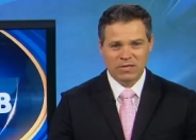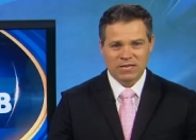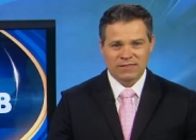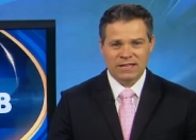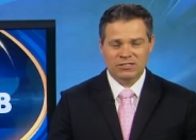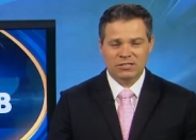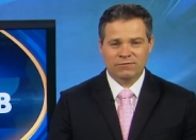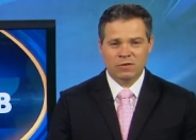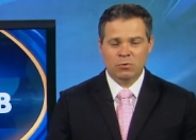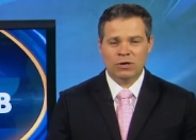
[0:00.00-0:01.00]
That's it
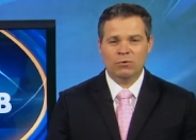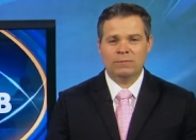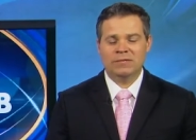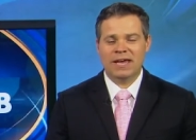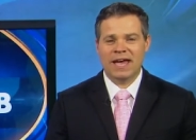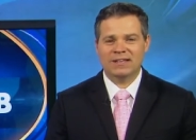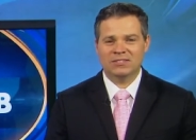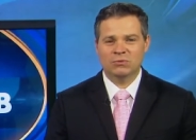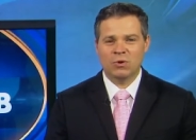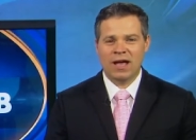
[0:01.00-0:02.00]
for your morning
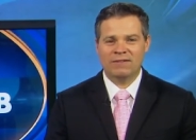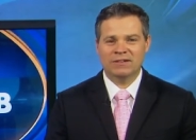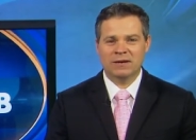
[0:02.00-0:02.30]
webcast. We'll have an